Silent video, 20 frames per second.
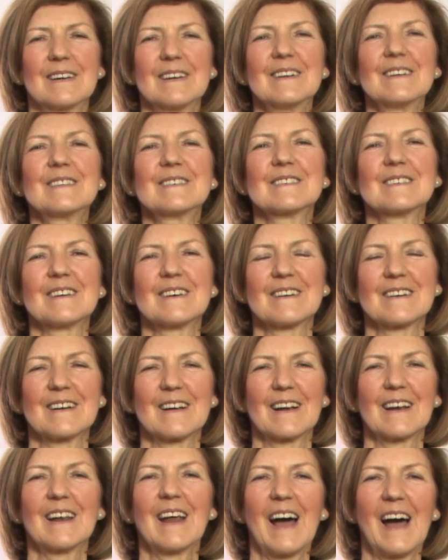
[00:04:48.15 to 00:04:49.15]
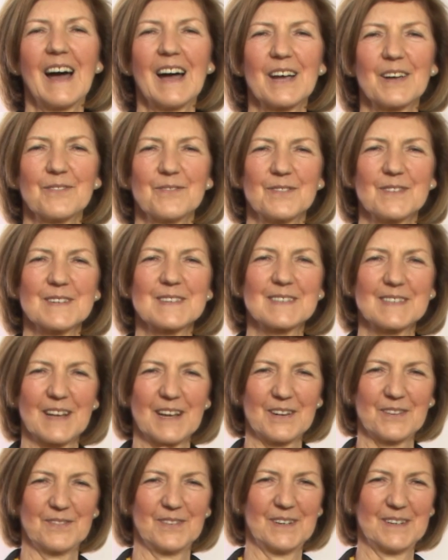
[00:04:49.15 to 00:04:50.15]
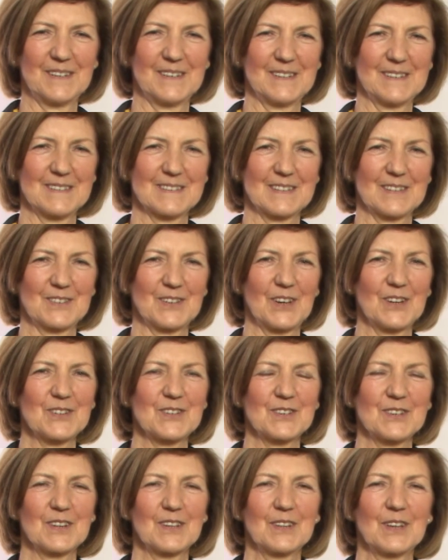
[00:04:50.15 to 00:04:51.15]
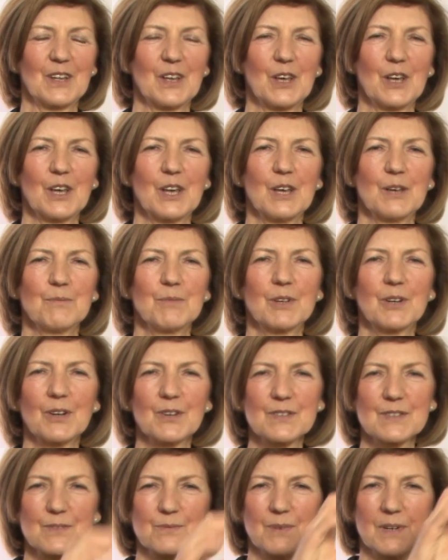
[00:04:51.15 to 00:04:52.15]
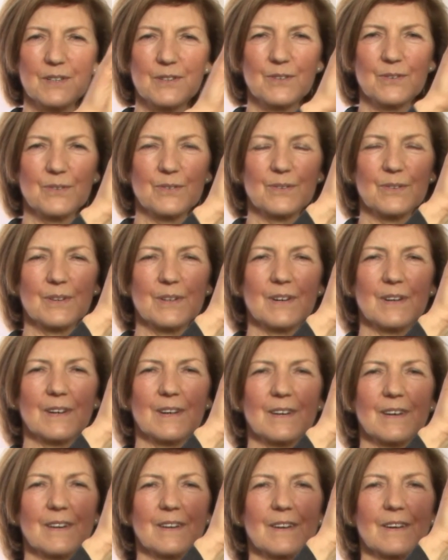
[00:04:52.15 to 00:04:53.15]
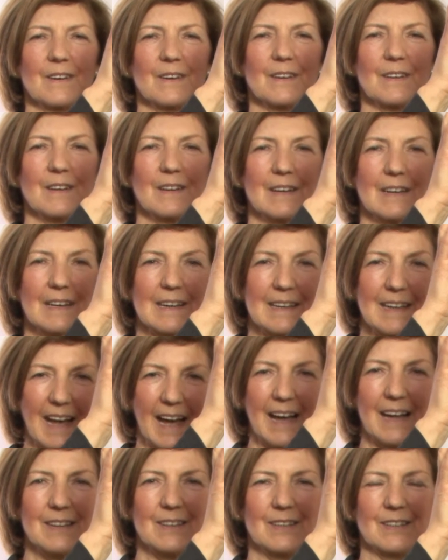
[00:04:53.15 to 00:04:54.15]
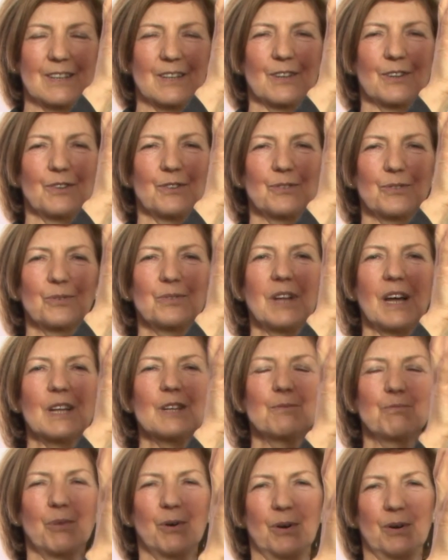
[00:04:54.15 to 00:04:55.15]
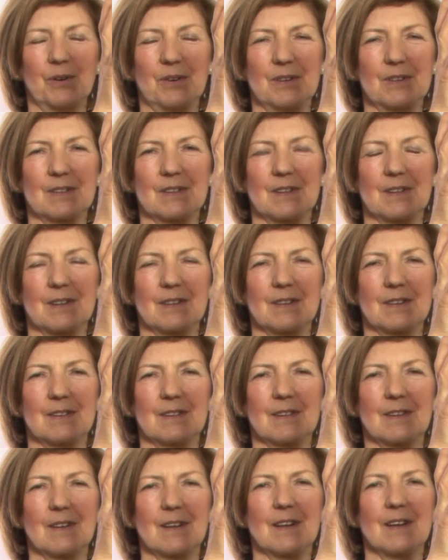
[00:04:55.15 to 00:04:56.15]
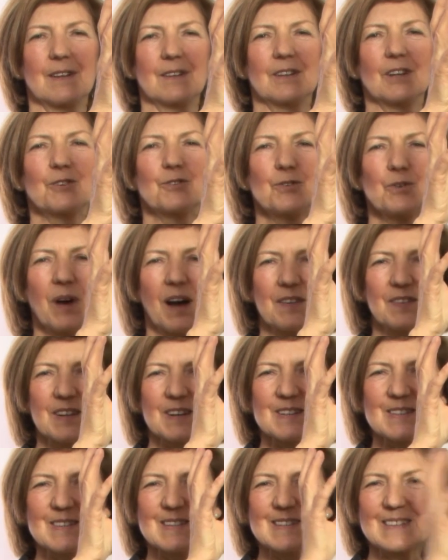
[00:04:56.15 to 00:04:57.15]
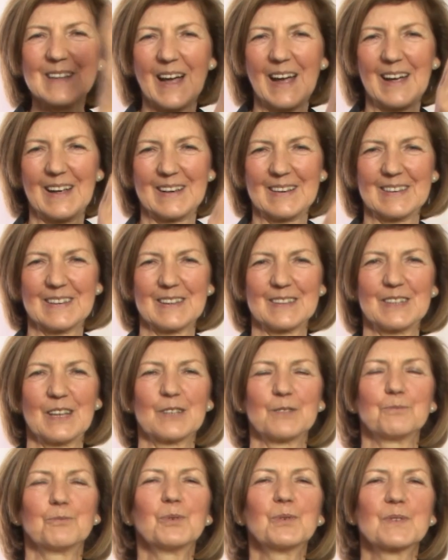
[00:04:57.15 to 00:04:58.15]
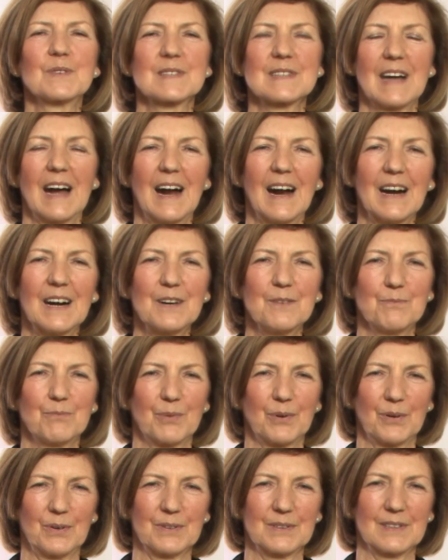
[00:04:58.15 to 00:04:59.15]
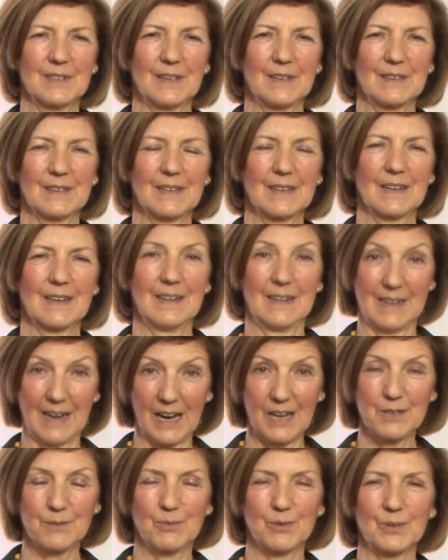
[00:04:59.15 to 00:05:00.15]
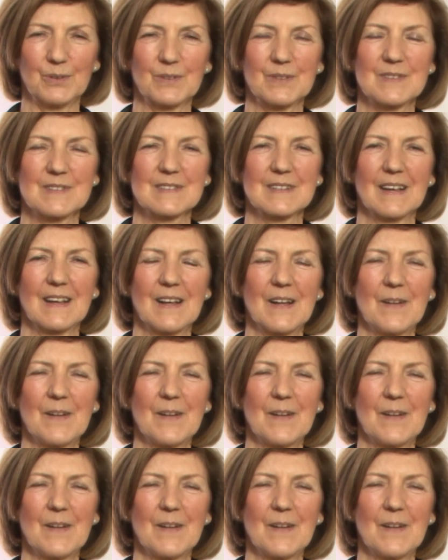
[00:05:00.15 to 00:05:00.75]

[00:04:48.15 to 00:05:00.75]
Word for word: it's a lifesaver suggestion. Because when you get to that point, that you understand that books are important, right books,